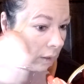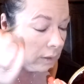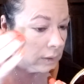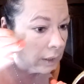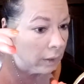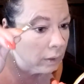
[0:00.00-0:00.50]

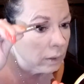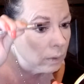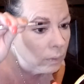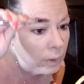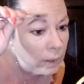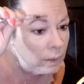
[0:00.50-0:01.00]
down and
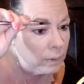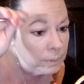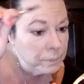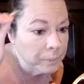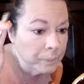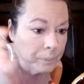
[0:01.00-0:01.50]
around.
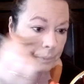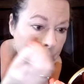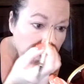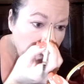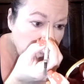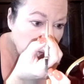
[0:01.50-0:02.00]

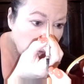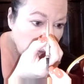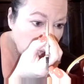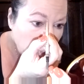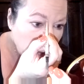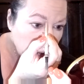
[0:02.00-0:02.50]
I'm going to
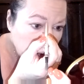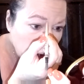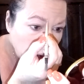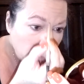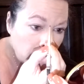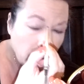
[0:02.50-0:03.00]
give
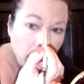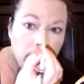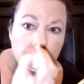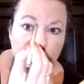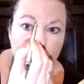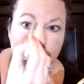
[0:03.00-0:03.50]
myself
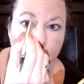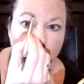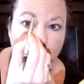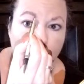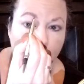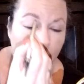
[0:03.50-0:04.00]
some
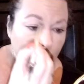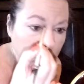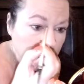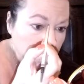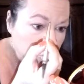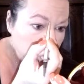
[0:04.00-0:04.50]
front hairs